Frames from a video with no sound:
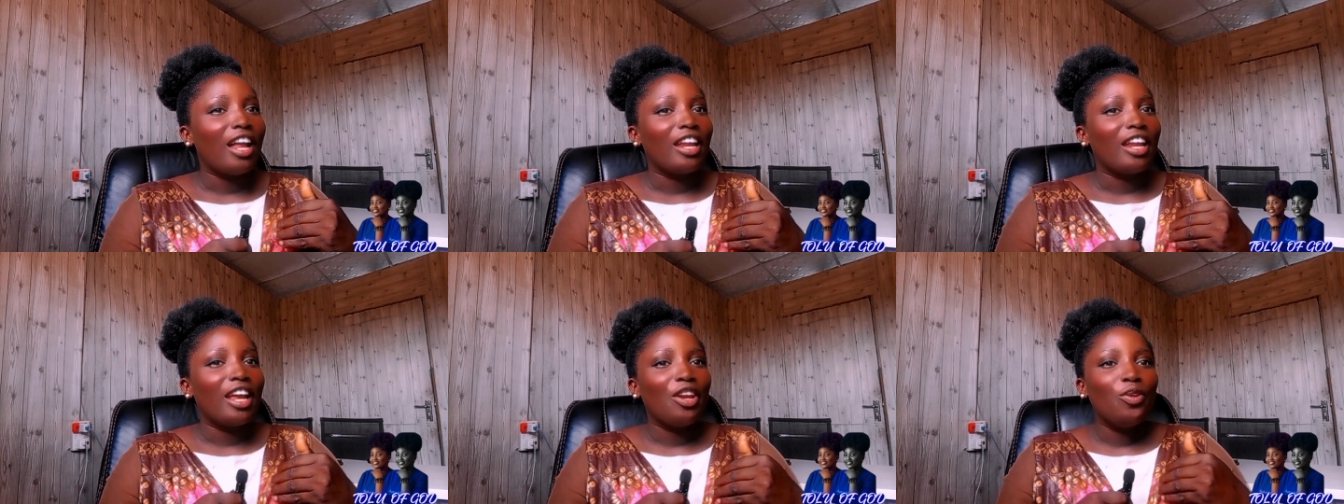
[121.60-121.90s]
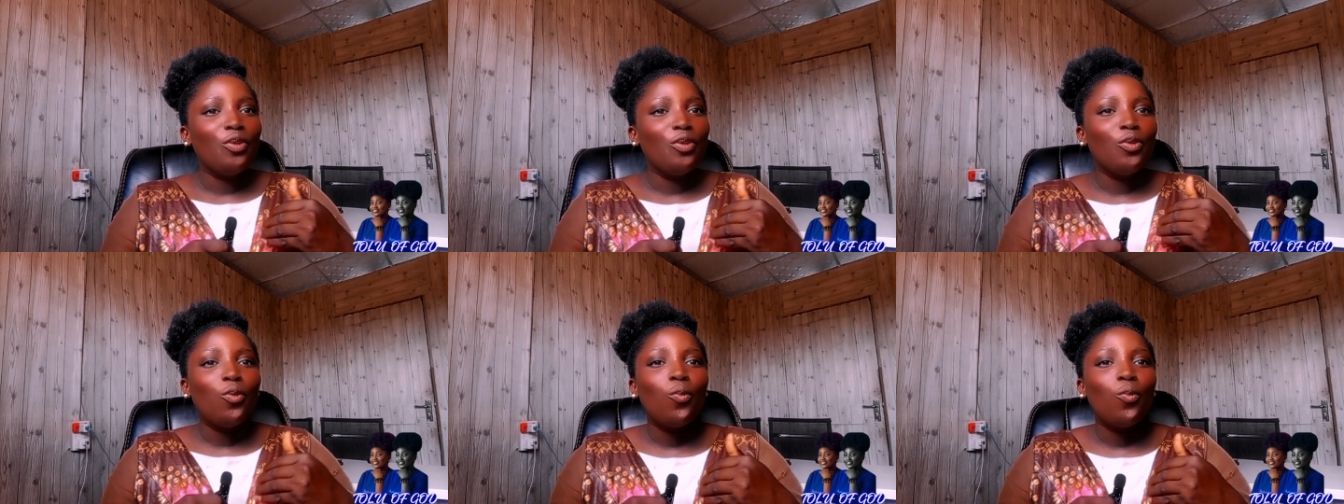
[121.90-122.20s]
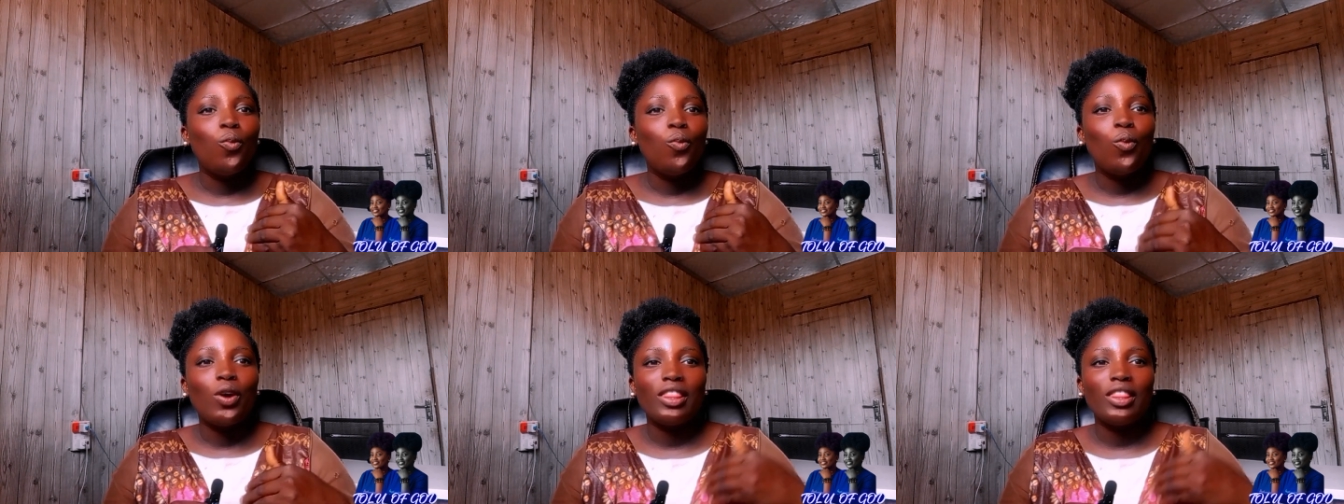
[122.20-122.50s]
and i
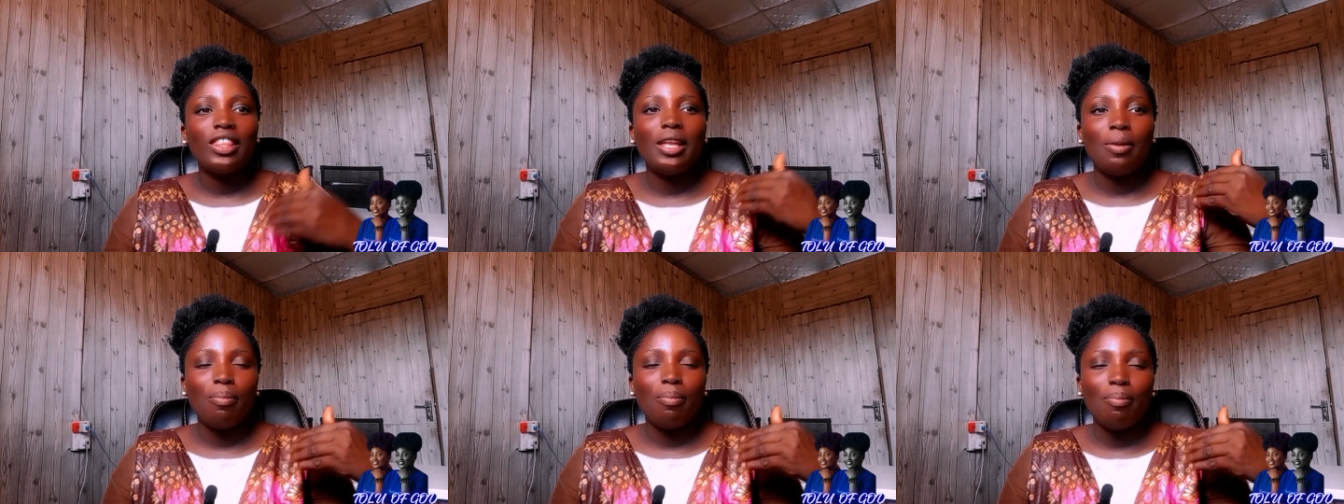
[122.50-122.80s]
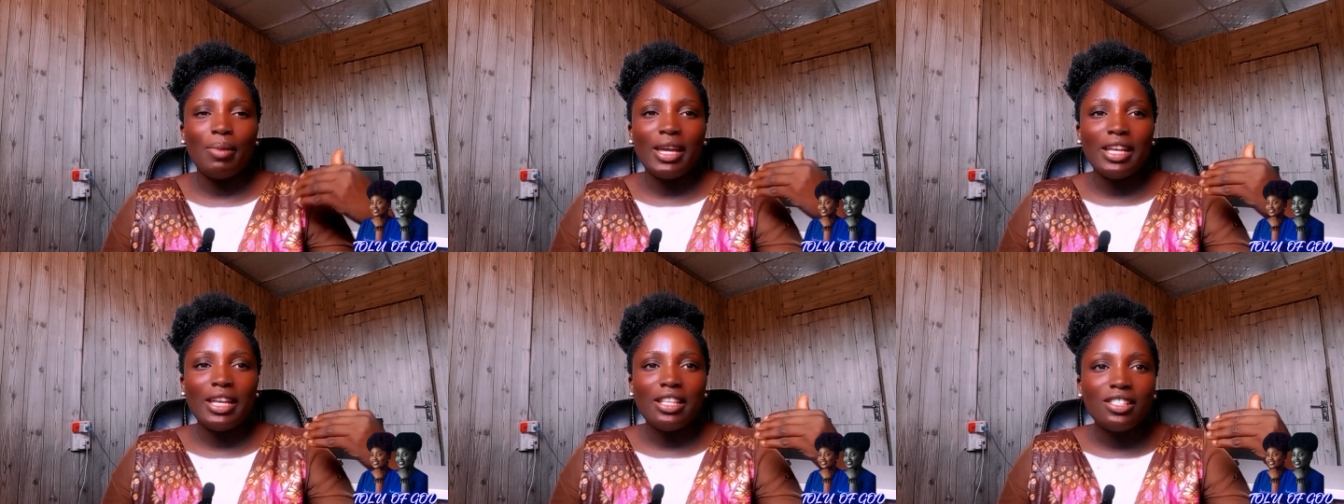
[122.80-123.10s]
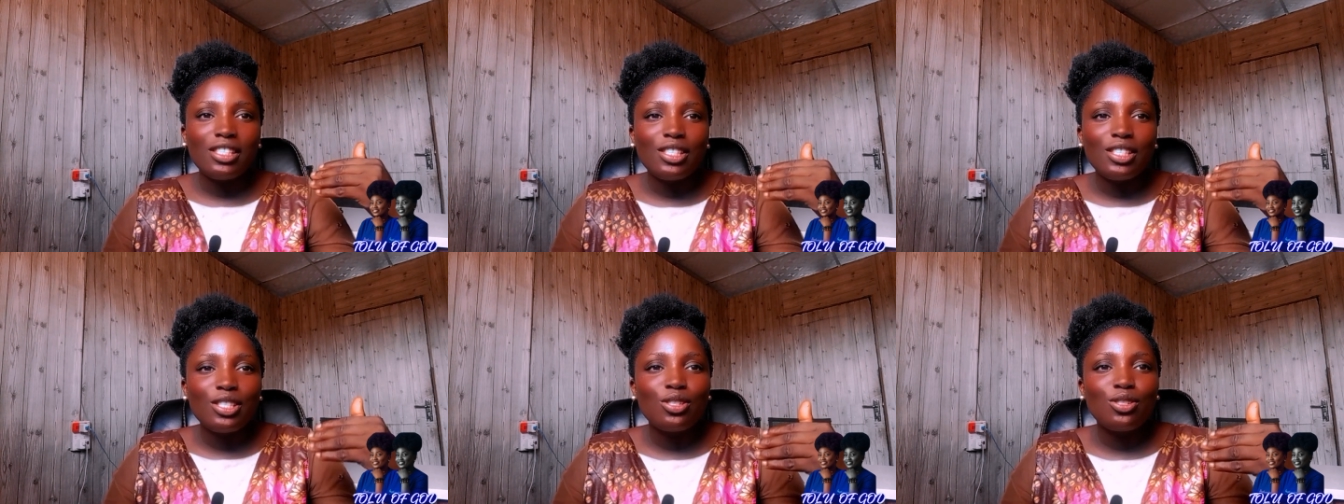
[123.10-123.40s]
know what it
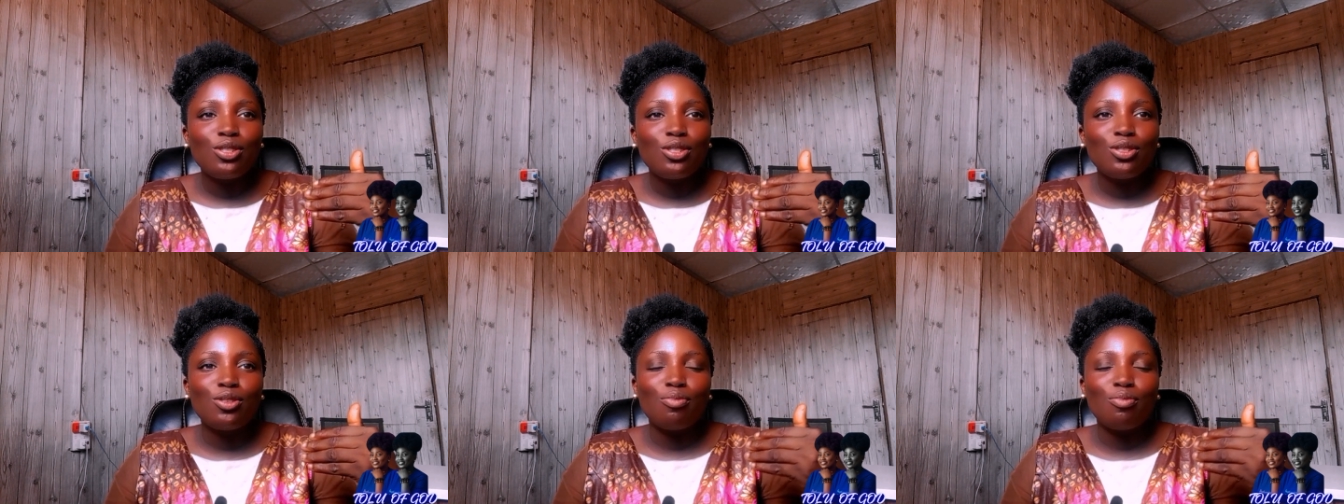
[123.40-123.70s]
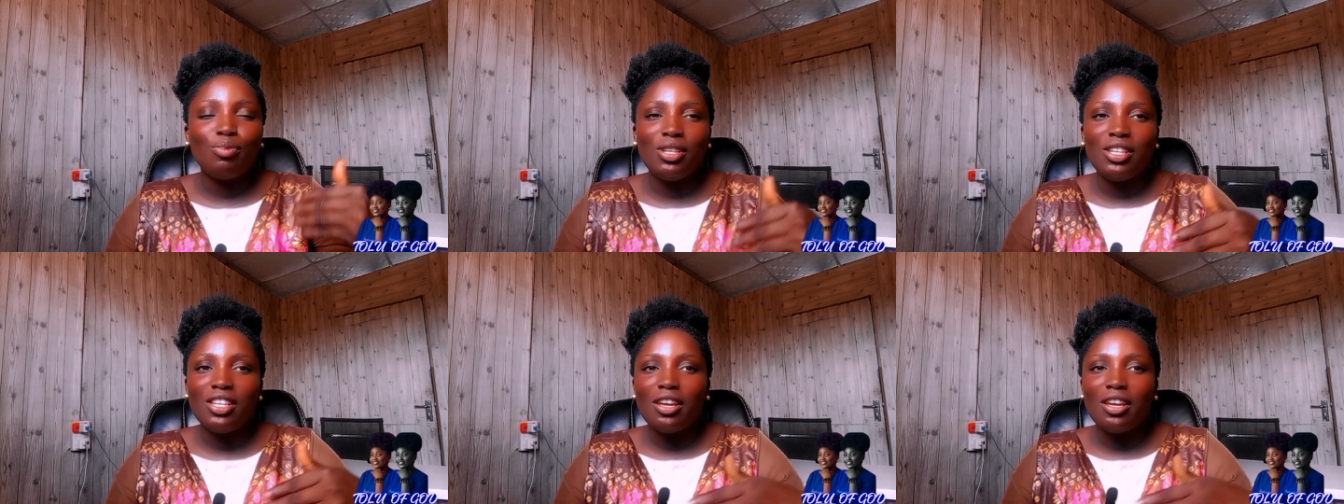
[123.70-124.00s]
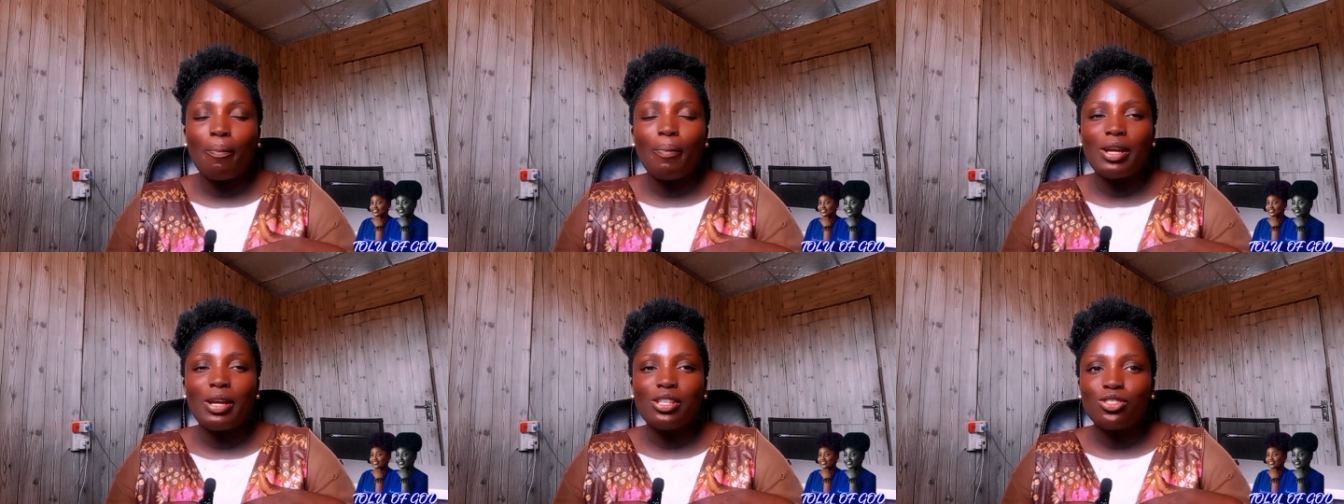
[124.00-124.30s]
means to
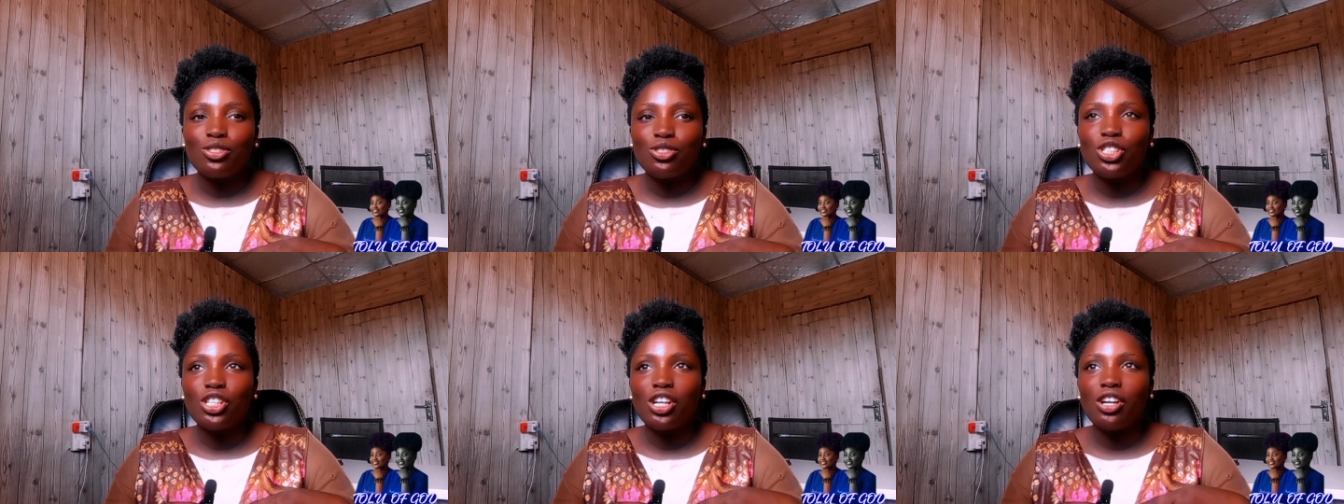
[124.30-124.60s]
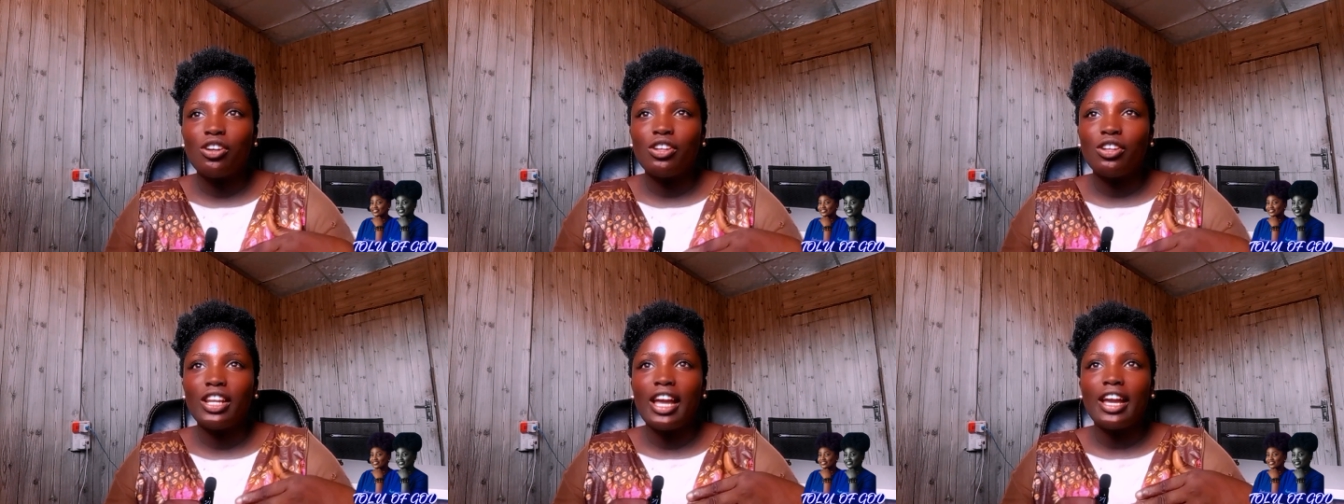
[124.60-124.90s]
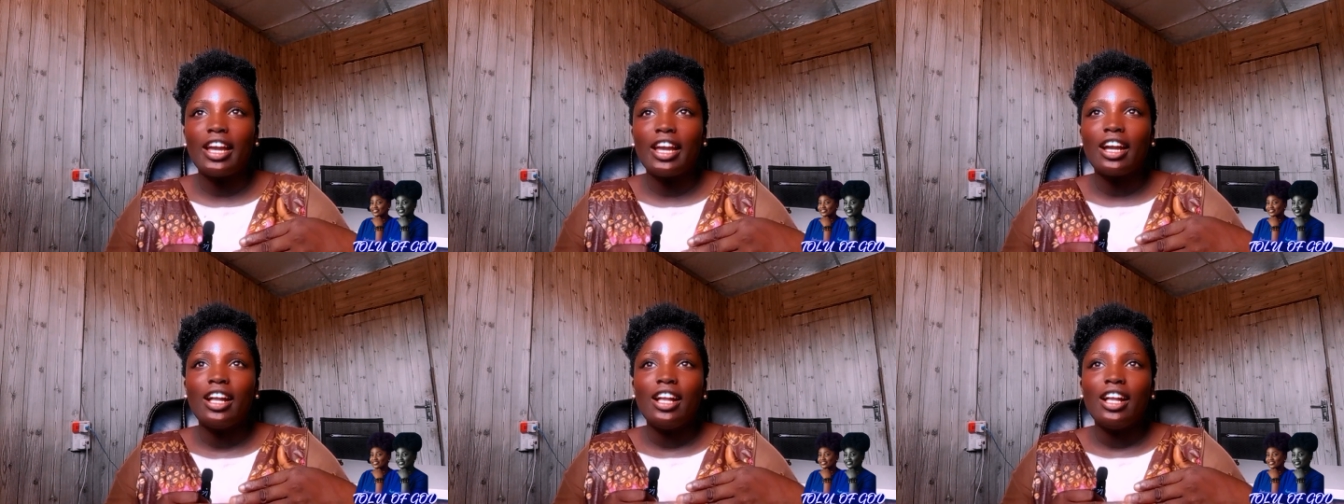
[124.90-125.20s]
be a pastor's
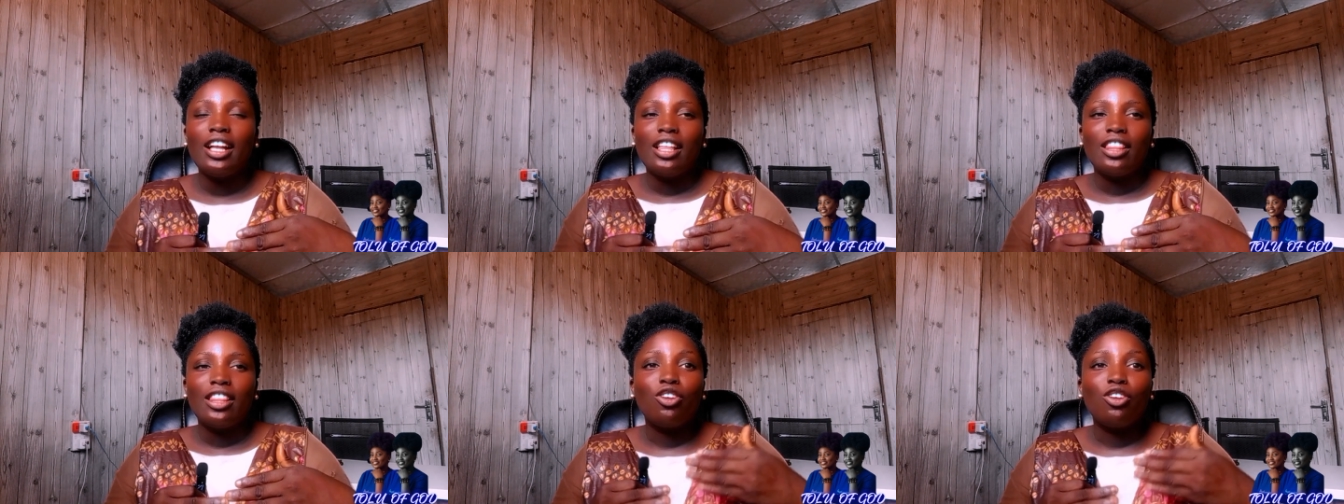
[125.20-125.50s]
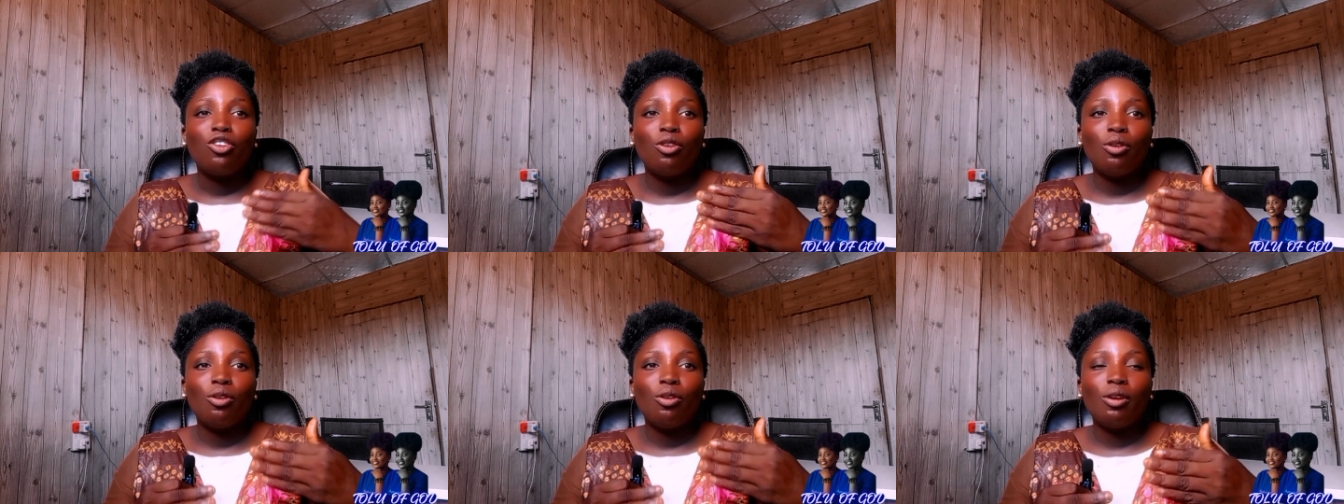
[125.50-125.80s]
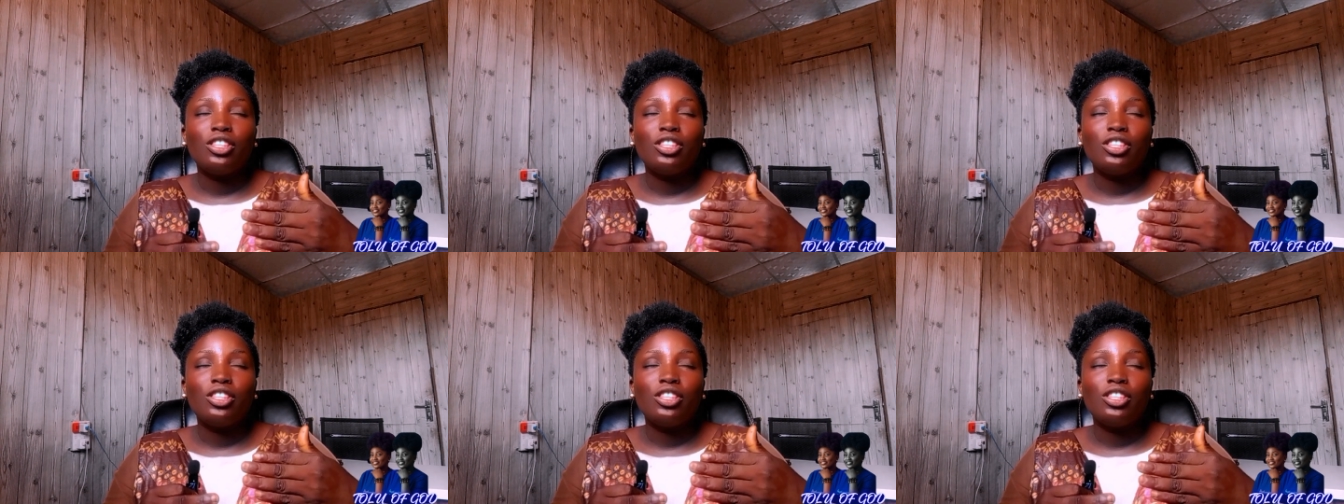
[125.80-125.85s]
child like the